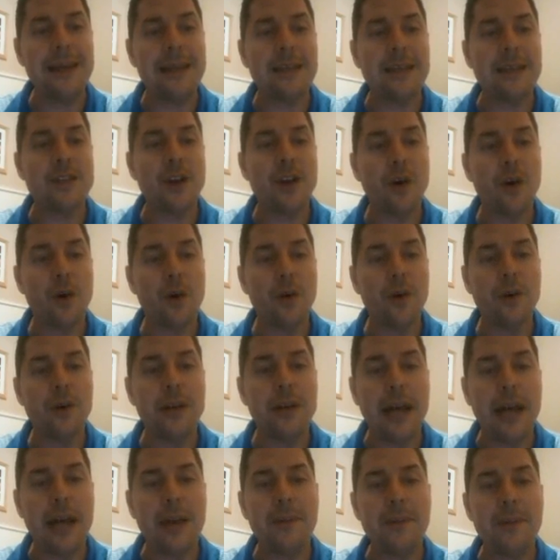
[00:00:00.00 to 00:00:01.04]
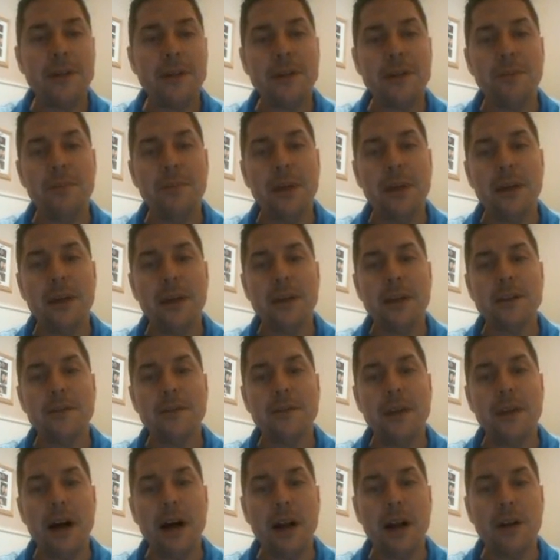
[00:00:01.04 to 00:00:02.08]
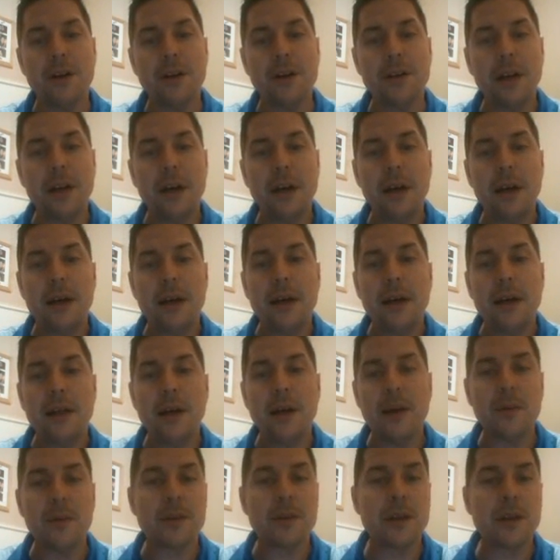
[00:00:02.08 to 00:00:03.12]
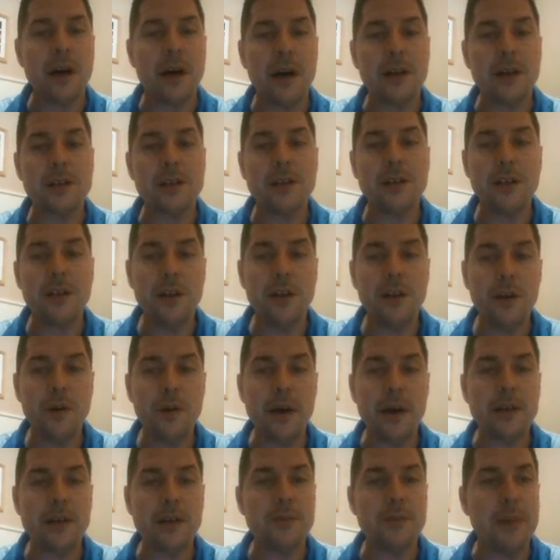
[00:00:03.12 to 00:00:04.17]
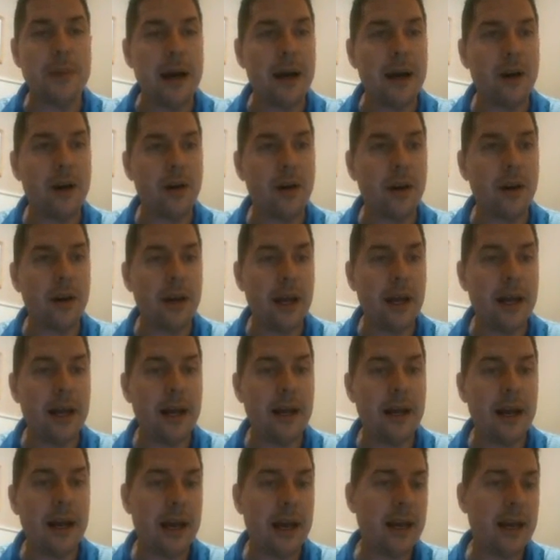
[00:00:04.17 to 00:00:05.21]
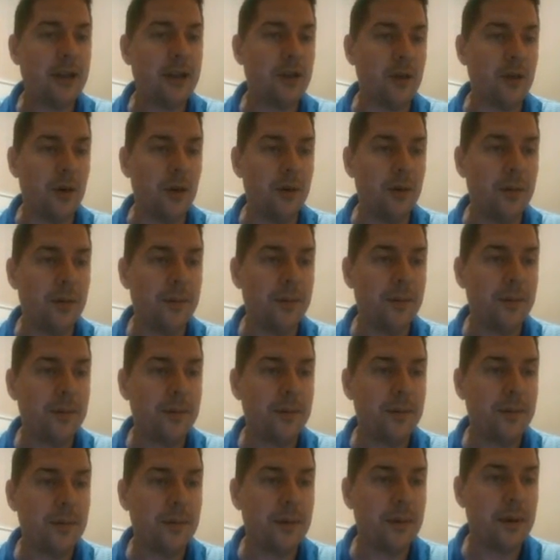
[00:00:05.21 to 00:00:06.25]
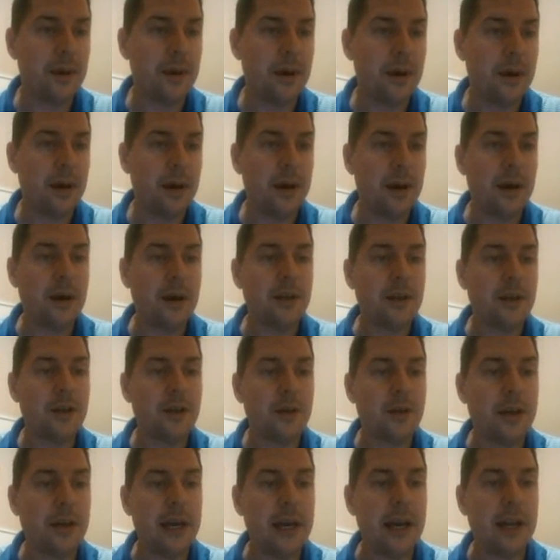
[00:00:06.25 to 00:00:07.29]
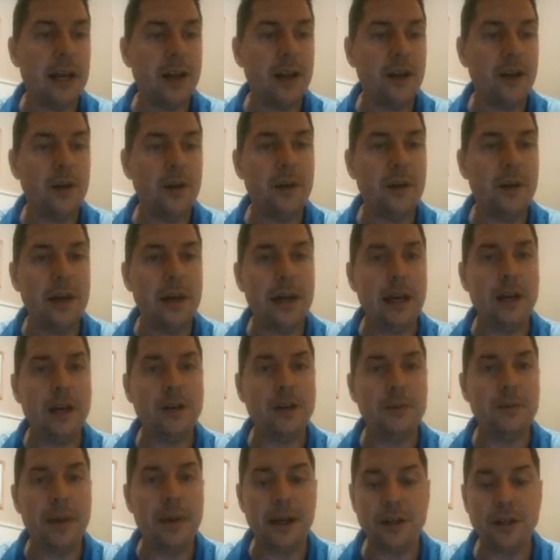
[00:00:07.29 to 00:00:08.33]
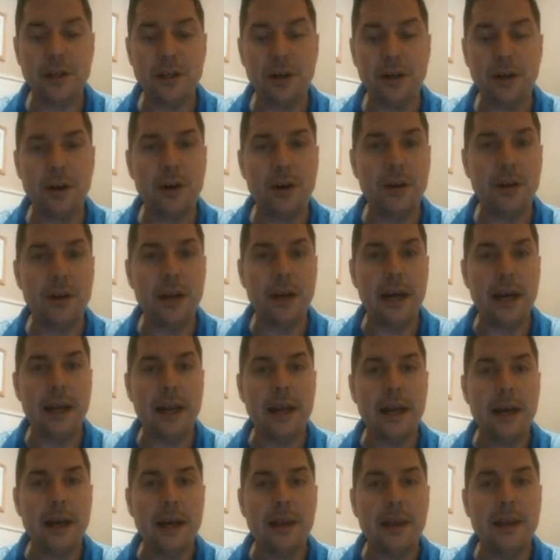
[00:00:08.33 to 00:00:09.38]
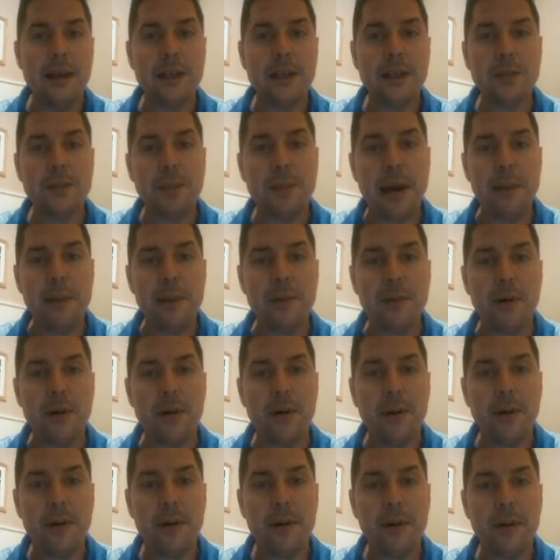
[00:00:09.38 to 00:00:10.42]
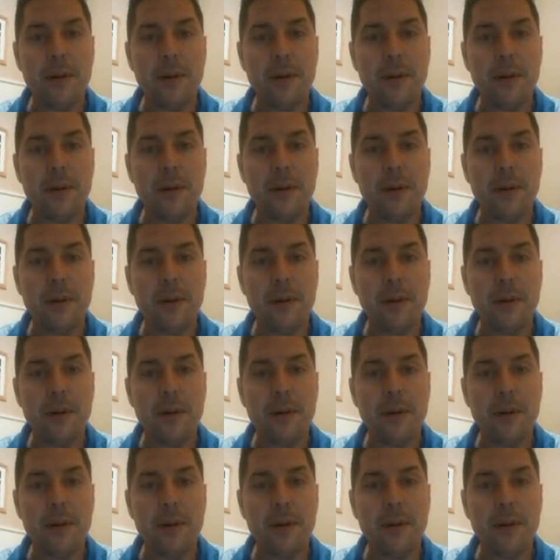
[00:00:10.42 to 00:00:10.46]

the total damage in billions of dollars that was caused to the U.S. by Hurricane Andrew. So again, you need to make sure that this paper